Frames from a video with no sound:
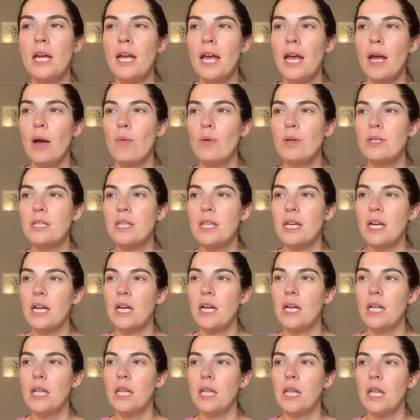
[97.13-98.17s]
It was the
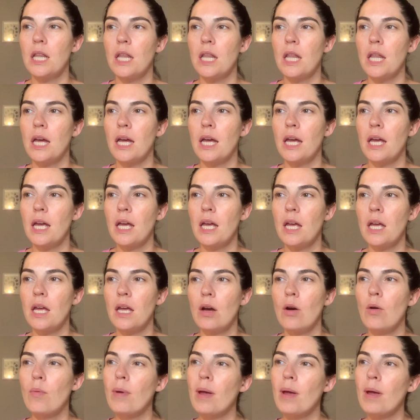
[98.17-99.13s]
clay, oh,